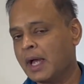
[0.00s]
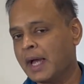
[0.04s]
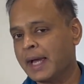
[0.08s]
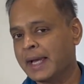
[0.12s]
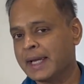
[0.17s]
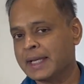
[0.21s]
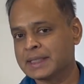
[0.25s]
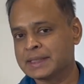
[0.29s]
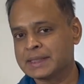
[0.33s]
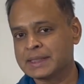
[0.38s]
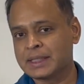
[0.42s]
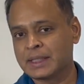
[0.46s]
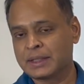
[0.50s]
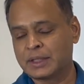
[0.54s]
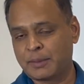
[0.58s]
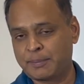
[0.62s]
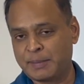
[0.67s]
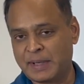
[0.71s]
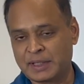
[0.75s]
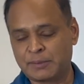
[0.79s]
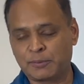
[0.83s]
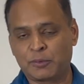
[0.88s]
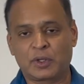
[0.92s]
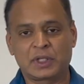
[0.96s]
as a
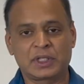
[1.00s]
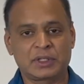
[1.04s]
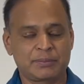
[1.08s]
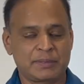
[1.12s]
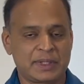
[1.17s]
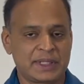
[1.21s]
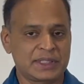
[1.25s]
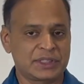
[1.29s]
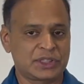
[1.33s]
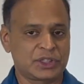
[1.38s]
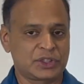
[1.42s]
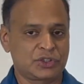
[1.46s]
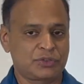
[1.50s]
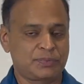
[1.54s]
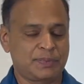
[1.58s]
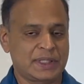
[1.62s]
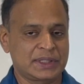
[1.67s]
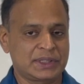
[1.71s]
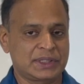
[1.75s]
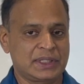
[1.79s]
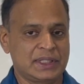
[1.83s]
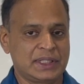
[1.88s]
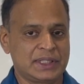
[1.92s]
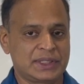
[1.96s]
metabolic medicine
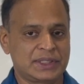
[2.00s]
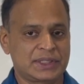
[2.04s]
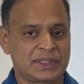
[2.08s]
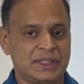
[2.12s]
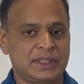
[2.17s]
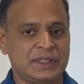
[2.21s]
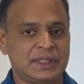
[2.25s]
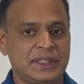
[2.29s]
specialist,